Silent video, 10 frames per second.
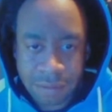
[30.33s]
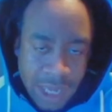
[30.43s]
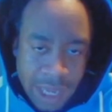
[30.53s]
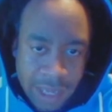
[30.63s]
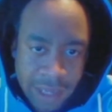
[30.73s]

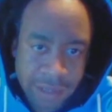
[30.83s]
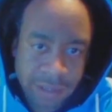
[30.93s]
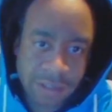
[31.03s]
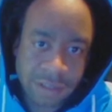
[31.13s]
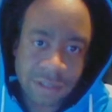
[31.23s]

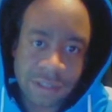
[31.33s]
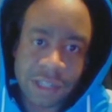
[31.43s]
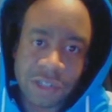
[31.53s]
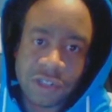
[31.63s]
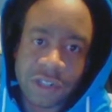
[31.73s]
and
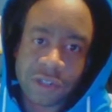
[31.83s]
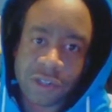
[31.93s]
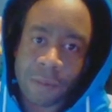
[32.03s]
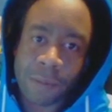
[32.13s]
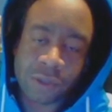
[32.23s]
it's just
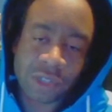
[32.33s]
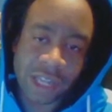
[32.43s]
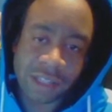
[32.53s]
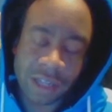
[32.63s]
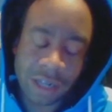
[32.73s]
almost
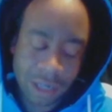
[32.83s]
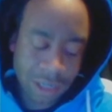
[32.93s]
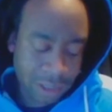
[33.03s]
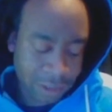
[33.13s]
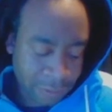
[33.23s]
like
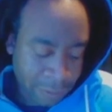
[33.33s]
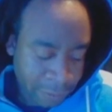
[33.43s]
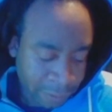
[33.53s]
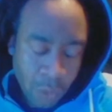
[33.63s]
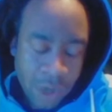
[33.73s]
the
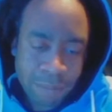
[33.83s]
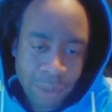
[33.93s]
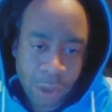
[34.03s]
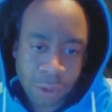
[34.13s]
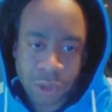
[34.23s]
win
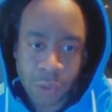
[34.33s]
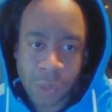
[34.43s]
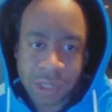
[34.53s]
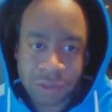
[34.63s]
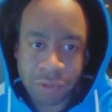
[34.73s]
pose and
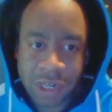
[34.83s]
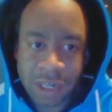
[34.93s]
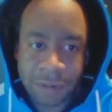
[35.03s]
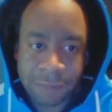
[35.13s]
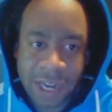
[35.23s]
win screen
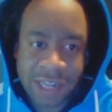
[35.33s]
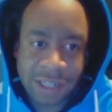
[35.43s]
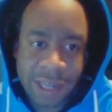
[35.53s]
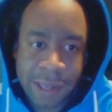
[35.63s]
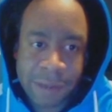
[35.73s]
in a fighting
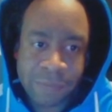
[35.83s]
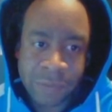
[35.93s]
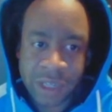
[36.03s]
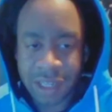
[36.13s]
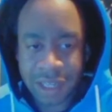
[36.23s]
game.
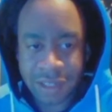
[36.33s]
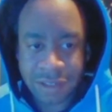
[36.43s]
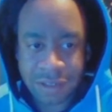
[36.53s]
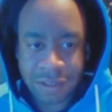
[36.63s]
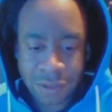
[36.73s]
It
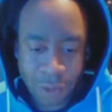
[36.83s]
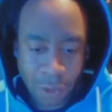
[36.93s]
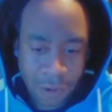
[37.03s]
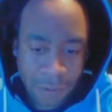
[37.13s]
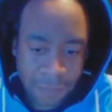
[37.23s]

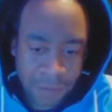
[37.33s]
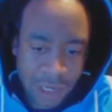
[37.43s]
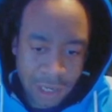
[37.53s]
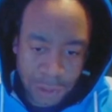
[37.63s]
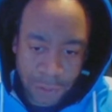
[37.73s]
sort of
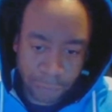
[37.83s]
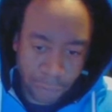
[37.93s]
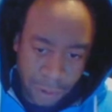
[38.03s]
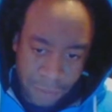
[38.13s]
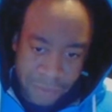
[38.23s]
cuts
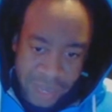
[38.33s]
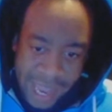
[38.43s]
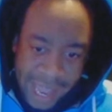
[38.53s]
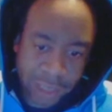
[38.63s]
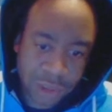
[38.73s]
from the
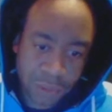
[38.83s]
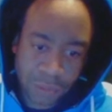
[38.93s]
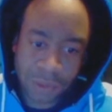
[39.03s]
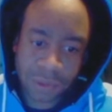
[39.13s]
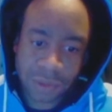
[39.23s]

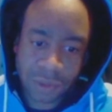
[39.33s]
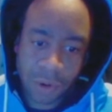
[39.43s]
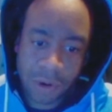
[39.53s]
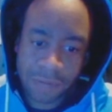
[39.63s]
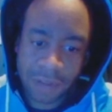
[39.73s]
actual
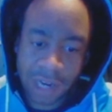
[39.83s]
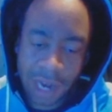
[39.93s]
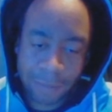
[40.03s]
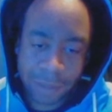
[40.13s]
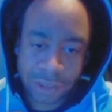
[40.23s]
story of the
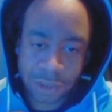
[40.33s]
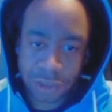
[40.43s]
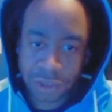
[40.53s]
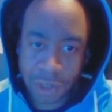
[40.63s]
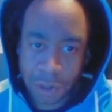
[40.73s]
comic to
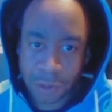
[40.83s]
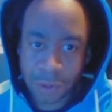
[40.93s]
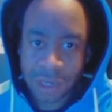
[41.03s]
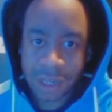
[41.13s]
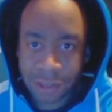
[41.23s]
show
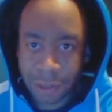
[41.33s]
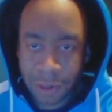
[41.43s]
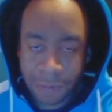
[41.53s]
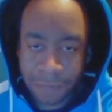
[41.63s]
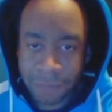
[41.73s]
the
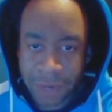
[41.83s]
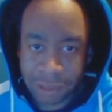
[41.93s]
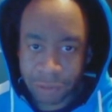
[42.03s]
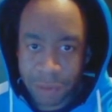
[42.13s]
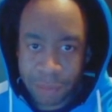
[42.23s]
little
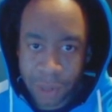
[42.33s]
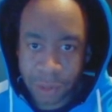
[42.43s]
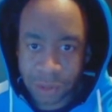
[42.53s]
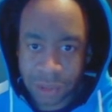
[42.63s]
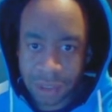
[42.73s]
victory
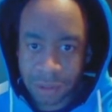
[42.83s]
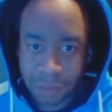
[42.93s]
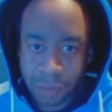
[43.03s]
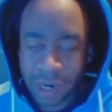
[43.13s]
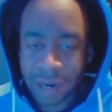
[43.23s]
pose
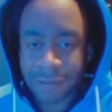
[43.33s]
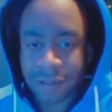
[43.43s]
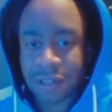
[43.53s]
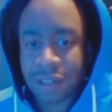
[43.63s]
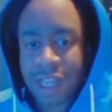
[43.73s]
of
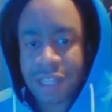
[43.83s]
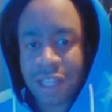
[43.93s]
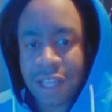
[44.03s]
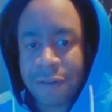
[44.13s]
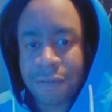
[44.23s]
whatever at
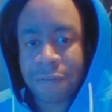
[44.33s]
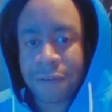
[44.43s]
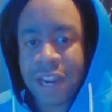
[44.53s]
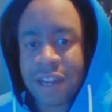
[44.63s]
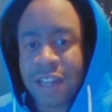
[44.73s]
the end of a
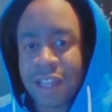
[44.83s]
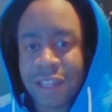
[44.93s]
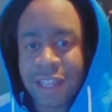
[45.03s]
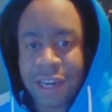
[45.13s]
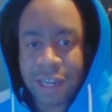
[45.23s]
fight,
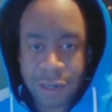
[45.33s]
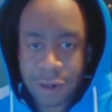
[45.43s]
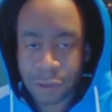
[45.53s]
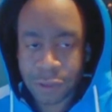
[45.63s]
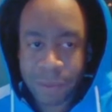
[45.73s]
and then it
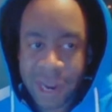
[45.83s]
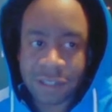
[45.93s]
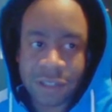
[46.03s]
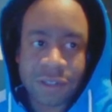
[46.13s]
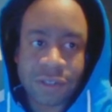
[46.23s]
goes back
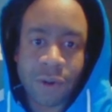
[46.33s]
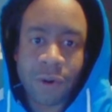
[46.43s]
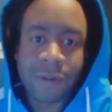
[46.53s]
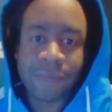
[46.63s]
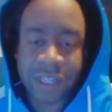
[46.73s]
to the
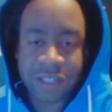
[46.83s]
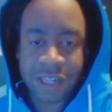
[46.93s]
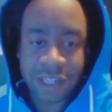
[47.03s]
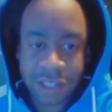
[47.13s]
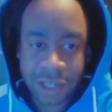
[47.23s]
story. It's
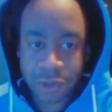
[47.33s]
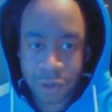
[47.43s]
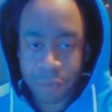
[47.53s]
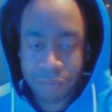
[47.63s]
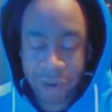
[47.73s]
an
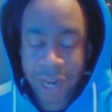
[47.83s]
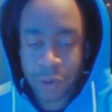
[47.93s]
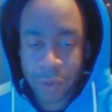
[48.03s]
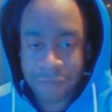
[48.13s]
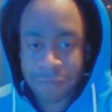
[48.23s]
intentional break
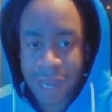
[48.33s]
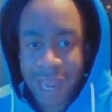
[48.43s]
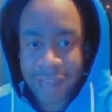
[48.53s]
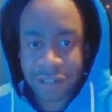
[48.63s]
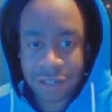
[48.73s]
away from the
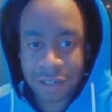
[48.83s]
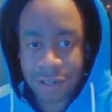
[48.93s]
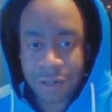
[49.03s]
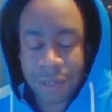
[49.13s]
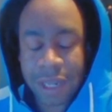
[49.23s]
action to
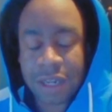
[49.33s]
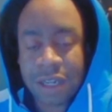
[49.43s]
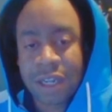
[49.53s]
do that.